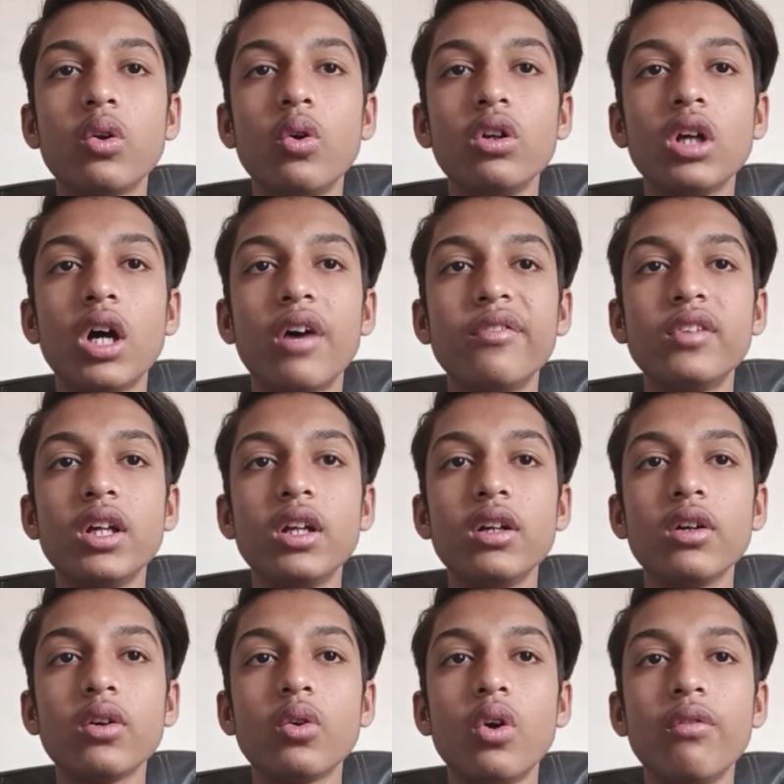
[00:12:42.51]
growth
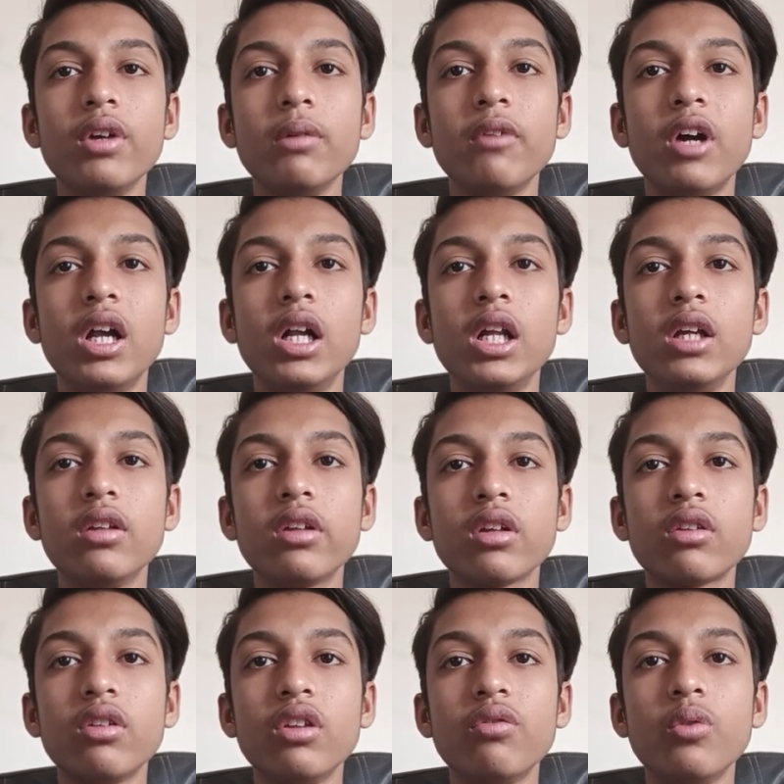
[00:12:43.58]
after growing mildly
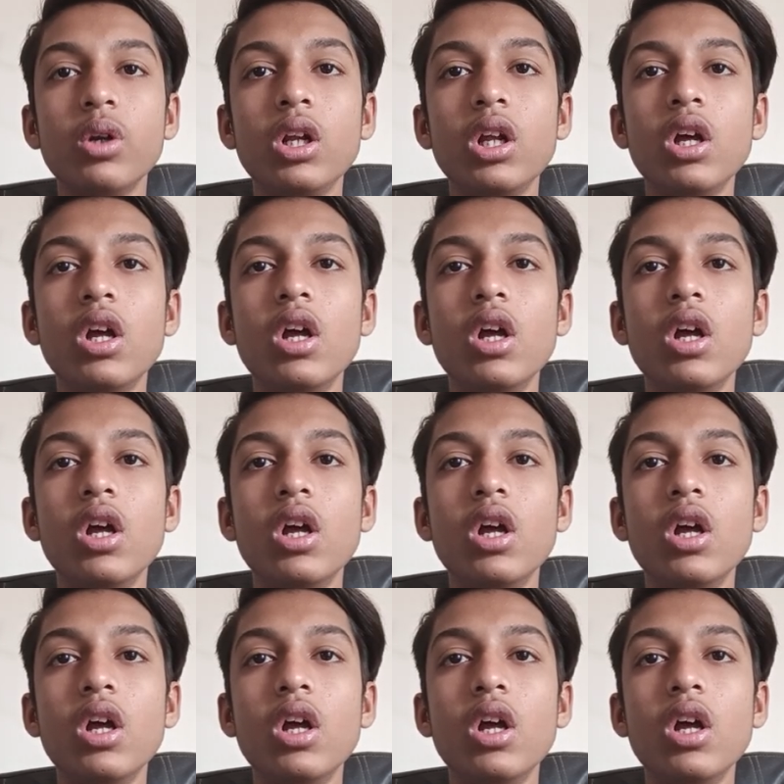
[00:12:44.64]
successful